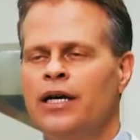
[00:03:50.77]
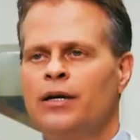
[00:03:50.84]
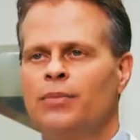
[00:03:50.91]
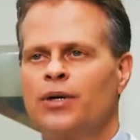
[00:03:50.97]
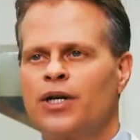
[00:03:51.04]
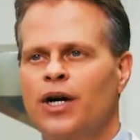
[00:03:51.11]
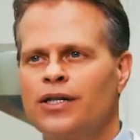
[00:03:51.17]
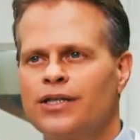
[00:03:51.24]

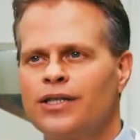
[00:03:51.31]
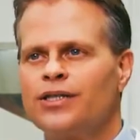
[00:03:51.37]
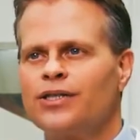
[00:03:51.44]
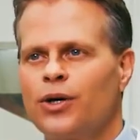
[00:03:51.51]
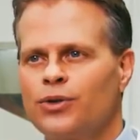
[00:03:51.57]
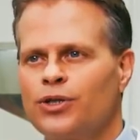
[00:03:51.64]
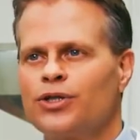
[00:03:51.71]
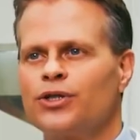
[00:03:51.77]
because it's
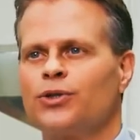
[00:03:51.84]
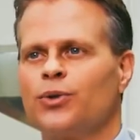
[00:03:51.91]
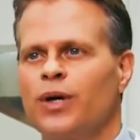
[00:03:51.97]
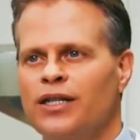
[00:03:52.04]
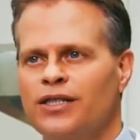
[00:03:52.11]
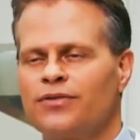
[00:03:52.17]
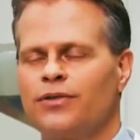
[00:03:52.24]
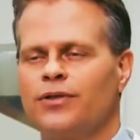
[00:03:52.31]
so
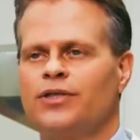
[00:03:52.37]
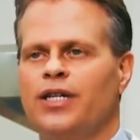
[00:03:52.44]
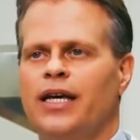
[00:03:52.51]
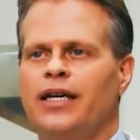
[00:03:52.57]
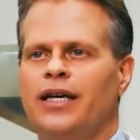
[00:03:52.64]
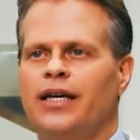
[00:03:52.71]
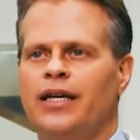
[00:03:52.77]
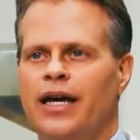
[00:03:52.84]
stressful
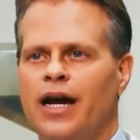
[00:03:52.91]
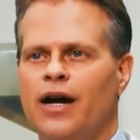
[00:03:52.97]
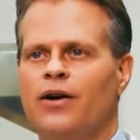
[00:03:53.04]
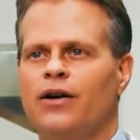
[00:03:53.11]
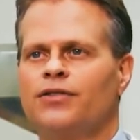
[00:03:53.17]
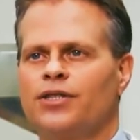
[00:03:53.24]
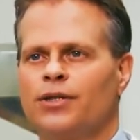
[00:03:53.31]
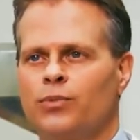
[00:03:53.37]
taking care
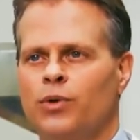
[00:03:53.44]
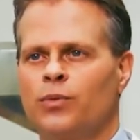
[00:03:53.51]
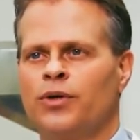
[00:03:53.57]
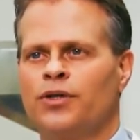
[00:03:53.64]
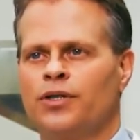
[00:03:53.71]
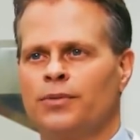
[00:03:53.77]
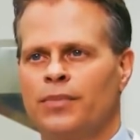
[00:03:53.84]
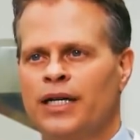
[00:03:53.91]
of someone
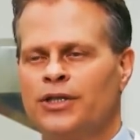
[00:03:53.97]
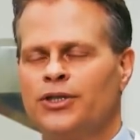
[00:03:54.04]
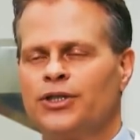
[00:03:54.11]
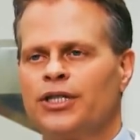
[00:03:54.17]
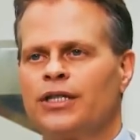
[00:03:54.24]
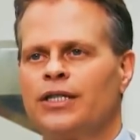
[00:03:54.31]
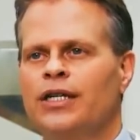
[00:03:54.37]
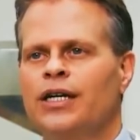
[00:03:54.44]
with
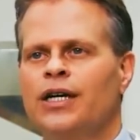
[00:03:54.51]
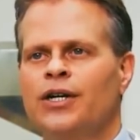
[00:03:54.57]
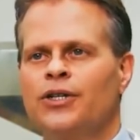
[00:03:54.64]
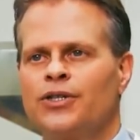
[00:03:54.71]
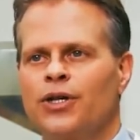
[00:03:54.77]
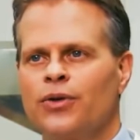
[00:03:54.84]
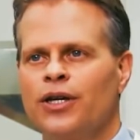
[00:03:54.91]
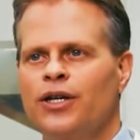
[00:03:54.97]
dementia.
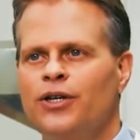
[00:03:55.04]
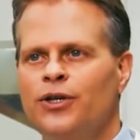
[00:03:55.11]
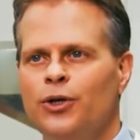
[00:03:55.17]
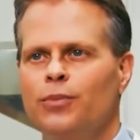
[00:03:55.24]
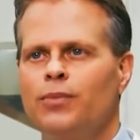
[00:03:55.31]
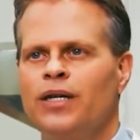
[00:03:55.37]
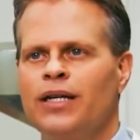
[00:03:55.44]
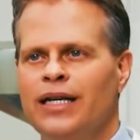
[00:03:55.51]
So the
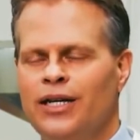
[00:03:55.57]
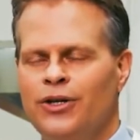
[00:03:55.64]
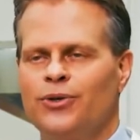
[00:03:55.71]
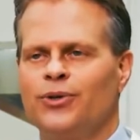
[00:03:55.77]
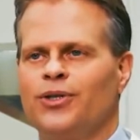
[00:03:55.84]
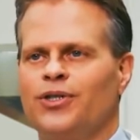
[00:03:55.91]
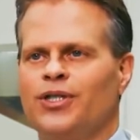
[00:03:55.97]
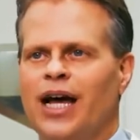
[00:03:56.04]
human
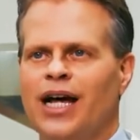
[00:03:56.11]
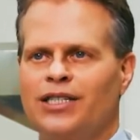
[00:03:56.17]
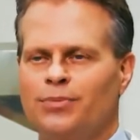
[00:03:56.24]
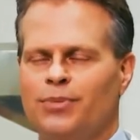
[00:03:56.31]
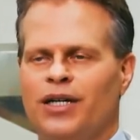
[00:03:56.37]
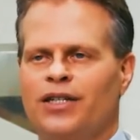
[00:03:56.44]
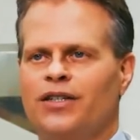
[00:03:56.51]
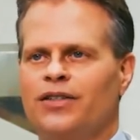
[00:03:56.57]
interest
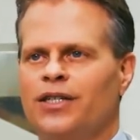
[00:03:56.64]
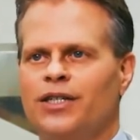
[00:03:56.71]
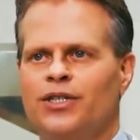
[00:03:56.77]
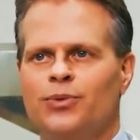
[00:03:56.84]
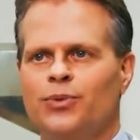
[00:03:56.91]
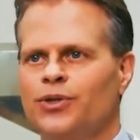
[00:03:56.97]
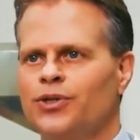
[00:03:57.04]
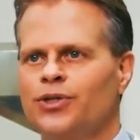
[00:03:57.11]
aspect of
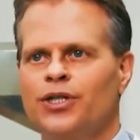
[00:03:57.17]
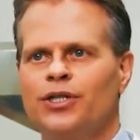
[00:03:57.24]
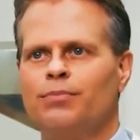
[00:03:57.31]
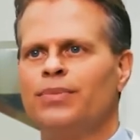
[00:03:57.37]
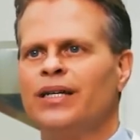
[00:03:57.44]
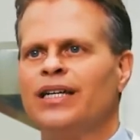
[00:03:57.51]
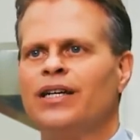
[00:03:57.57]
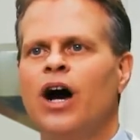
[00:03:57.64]
this was just
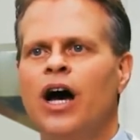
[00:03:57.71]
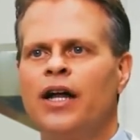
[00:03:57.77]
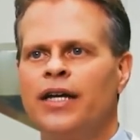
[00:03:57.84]
beyond